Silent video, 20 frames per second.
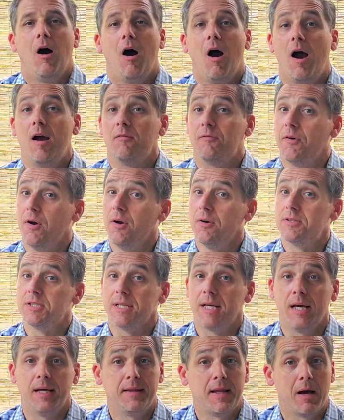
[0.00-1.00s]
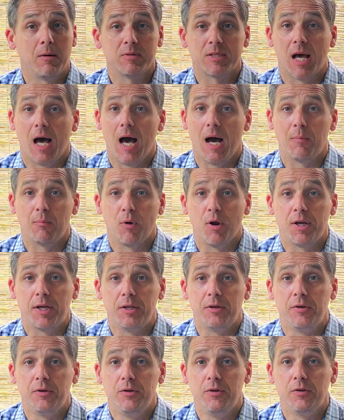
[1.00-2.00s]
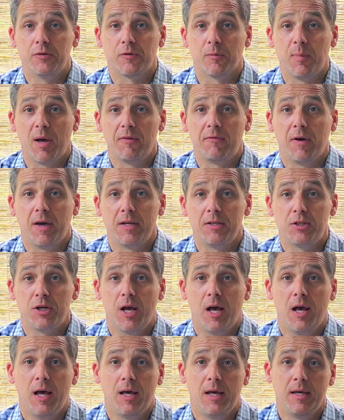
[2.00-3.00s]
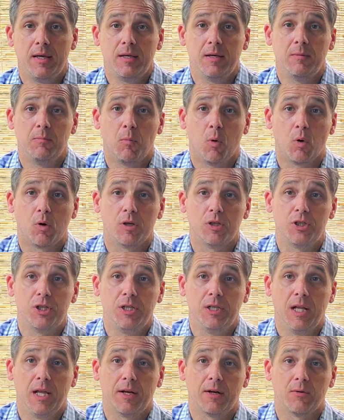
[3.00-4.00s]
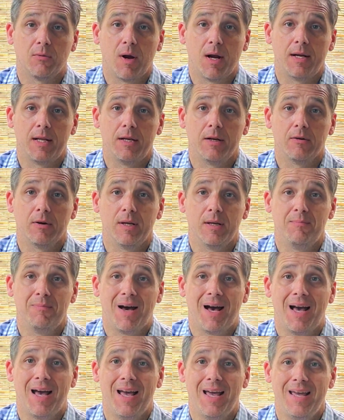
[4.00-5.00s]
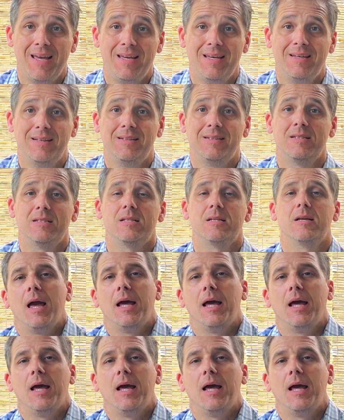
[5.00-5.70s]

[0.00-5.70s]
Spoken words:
All right, folks, again, that was the hot breaking news from FHA, Mortgagee Letter right here in my hands.